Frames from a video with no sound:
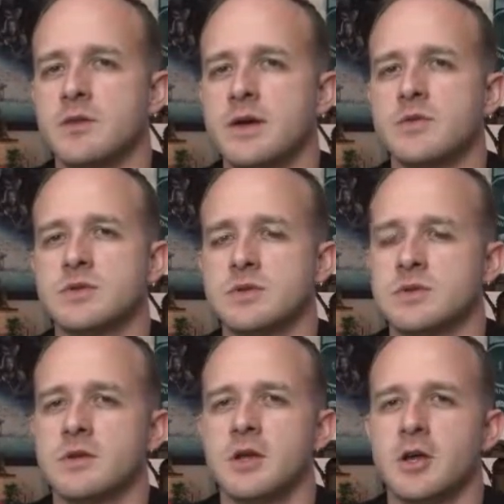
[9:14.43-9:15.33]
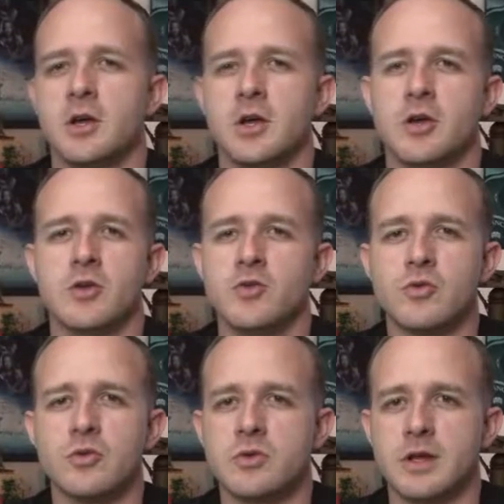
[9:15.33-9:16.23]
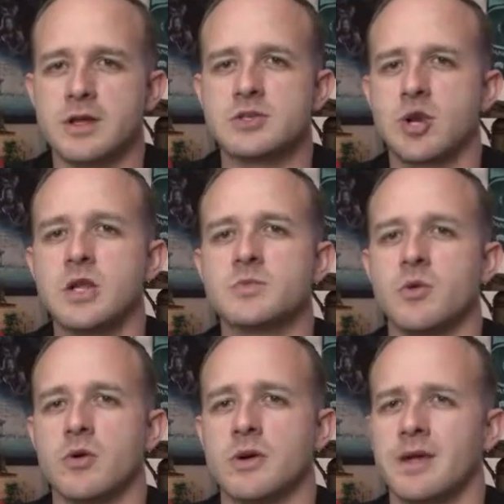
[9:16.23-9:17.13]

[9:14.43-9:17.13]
That was a cool like transport.